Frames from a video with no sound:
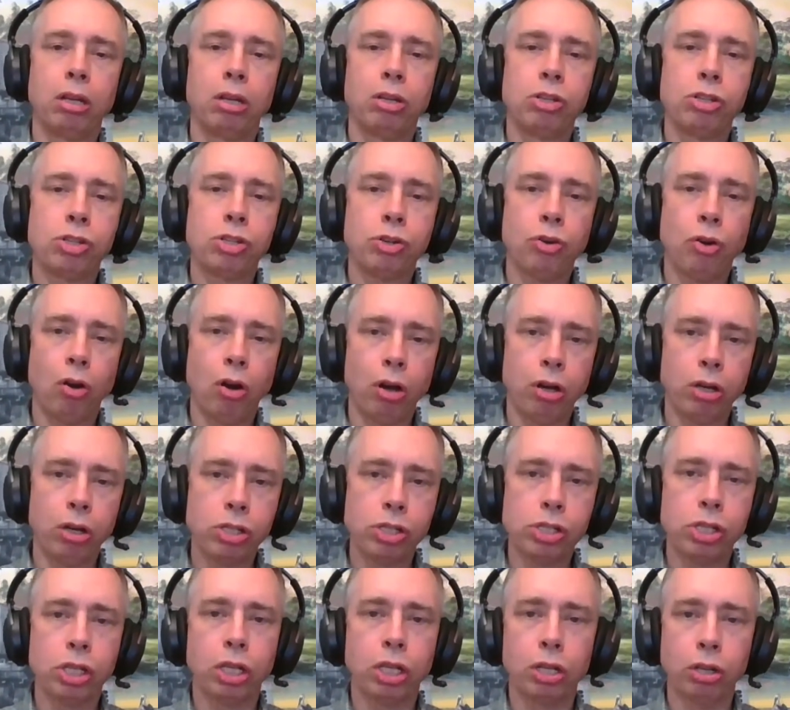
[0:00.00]
strong
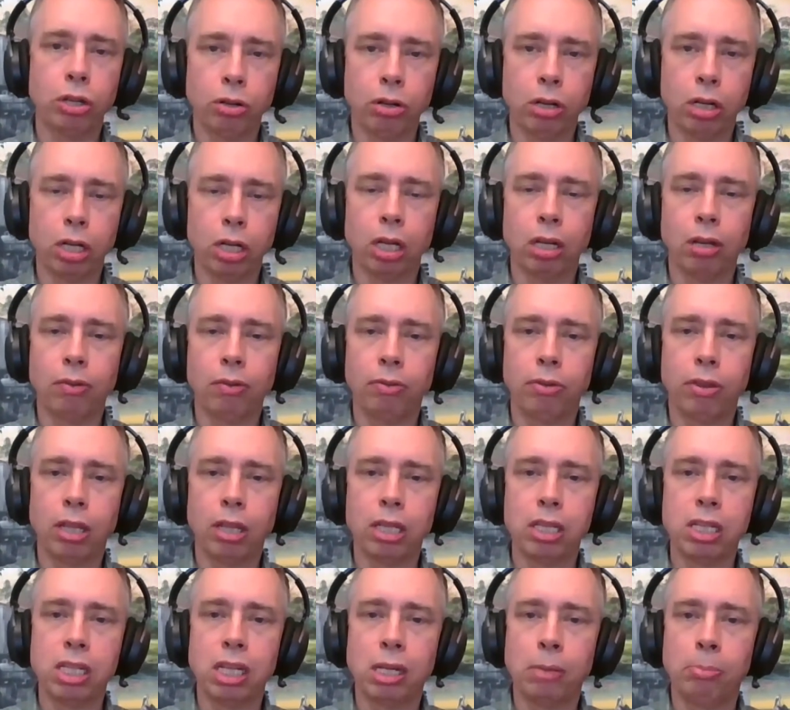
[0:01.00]
security of the
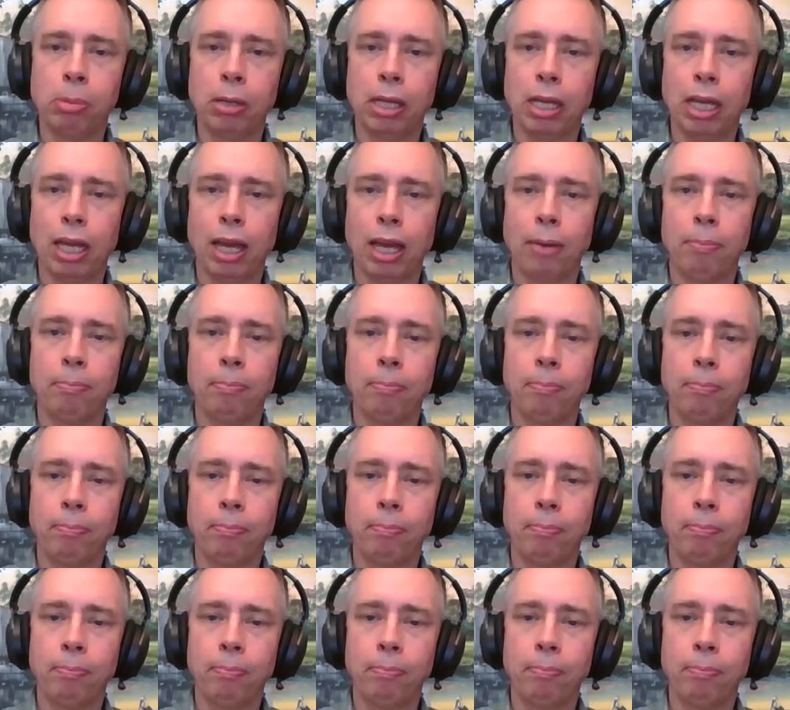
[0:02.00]
T P M.